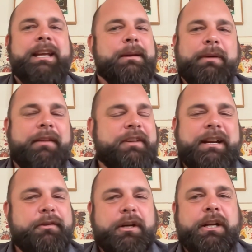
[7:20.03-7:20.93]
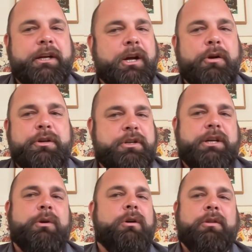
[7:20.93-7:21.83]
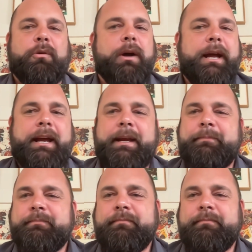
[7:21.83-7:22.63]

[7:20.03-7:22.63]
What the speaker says: But I think if you're going to go, you should go all the way.